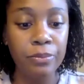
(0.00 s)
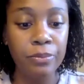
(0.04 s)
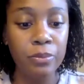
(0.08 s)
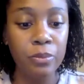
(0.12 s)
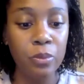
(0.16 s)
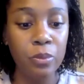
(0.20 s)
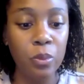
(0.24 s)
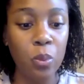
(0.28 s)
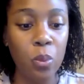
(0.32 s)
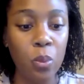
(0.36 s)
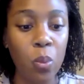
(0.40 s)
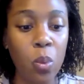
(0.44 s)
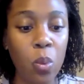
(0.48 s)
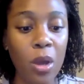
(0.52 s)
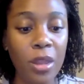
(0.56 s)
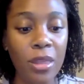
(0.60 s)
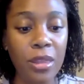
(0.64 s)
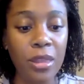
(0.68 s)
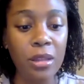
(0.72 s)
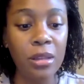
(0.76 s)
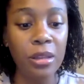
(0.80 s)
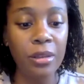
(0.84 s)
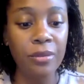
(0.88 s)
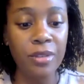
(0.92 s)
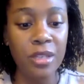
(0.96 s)
what
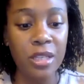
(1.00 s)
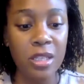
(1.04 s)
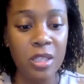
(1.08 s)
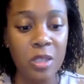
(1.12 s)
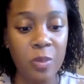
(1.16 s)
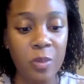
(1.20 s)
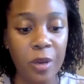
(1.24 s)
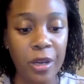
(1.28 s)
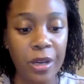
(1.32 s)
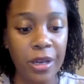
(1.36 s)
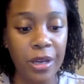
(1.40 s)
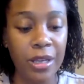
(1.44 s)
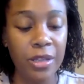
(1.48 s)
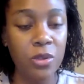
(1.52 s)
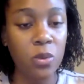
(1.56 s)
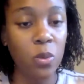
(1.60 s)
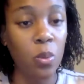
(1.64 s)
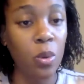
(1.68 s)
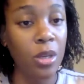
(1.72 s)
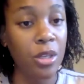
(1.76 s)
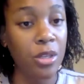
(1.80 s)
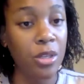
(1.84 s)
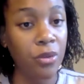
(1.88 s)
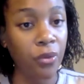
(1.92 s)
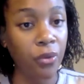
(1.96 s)
the lived experience
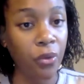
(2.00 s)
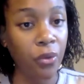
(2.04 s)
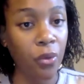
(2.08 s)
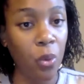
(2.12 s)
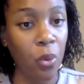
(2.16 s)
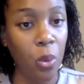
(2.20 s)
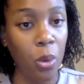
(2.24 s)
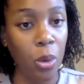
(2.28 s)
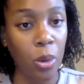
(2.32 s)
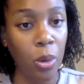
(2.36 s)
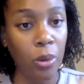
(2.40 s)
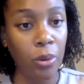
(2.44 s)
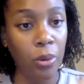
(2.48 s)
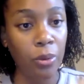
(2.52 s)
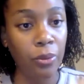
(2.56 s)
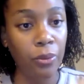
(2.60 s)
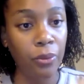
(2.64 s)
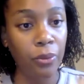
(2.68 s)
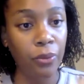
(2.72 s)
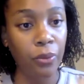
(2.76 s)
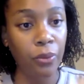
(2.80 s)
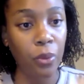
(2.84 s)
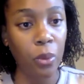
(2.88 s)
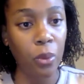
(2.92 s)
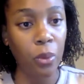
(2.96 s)
was for
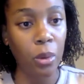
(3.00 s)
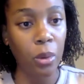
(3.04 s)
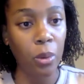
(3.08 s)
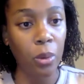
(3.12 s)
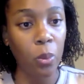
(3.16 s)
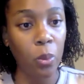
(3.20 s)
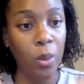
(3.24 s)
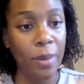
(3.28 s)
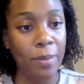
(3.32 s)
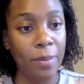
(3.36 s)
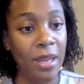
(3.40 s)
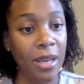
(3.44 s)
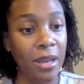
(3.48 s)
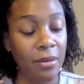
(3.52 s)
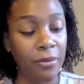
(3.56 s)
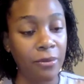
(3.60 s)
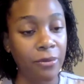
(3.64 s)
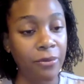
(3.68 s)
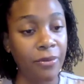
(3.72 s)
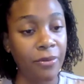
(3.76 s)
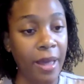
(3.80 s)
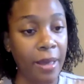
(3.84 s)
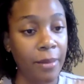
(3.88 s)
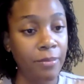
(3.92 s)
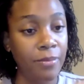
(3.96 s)
women
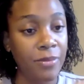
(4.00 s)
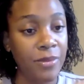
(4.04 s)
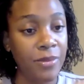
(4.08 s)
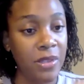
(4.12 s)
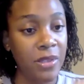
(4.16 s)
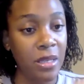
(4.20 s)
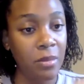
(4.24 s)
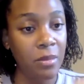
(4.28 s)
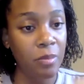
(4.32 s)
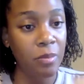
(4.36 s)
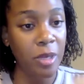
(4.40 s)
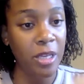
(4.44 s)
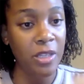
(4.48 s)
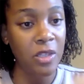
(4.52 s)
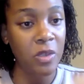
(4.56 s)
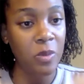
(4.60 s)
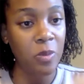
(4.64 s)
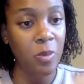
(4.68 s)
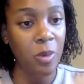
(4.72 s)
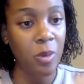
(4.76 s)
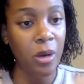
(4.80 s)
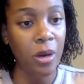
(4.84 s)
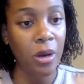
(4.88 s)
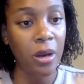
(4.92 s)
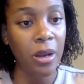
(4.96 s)
and femmes in
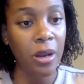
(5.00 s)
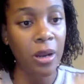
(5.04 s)
Pittsburgh